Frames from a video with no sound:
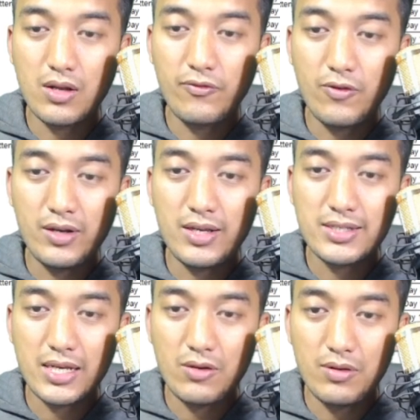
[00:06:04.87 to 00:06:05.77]
fourteen
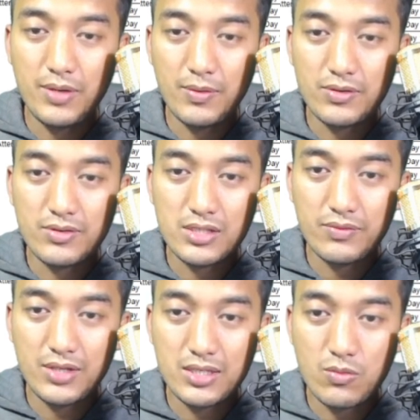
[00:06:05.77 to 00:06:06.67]
days, and you will be able to
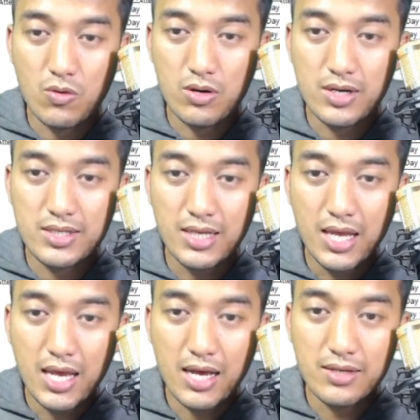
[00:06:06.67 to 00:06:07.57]
receive these rewards.
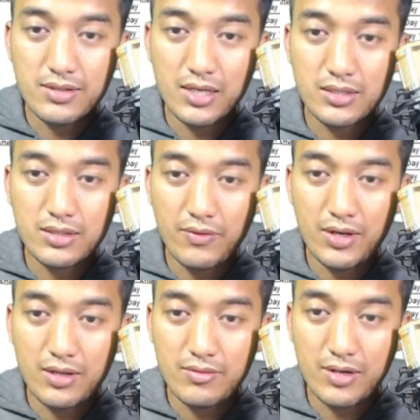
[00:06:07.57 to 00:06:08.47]
Uh, says
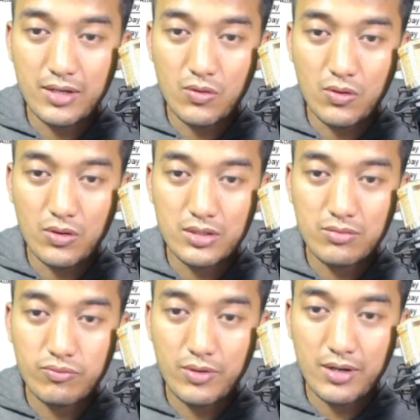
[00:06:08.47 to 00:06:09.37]
seven hundred gold,
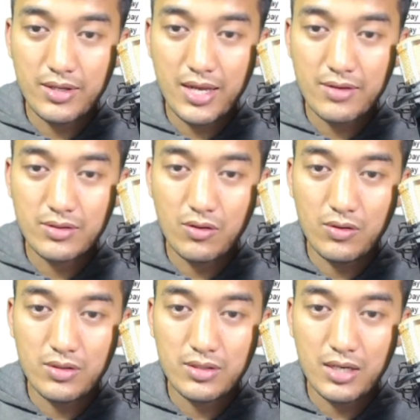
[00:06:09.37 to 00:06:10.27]
three hundred thousand
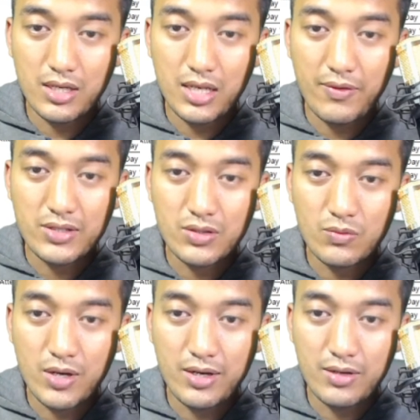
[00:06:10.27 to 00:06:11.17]
gold, uh, Levi
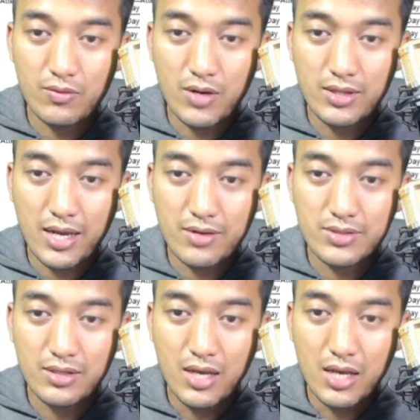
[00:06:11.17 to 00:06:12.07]
Stone one
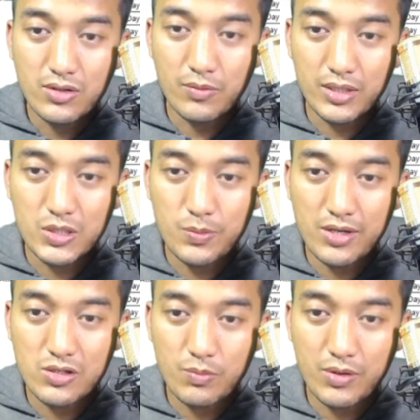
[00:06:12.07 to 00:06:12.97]
thousand, Tom
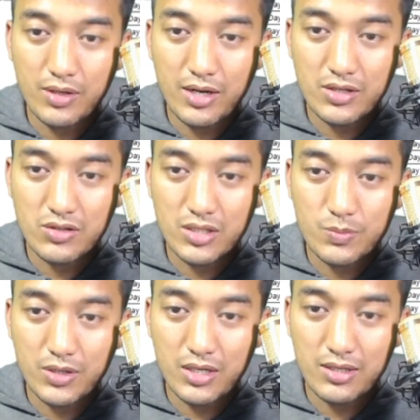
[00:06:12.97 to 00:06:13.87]
Experience, Supreme Creation
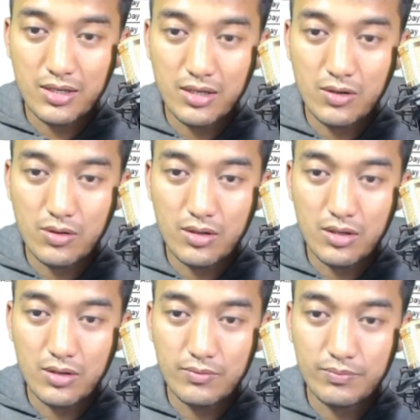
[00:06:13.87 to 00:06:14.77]
Spirit, uh,
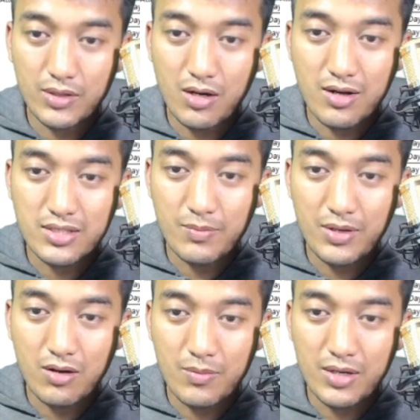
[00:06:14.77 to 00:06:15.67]
um, God's
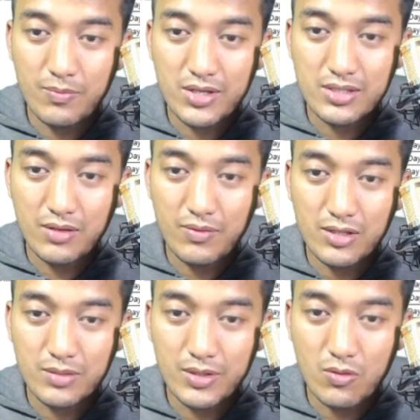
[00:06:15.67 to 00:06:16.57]
Common Abrasive,
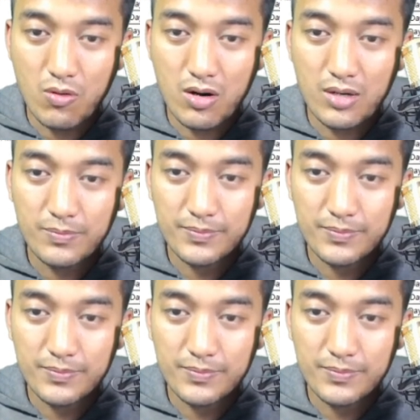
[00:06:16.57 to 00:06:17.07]
Ultimate Orb,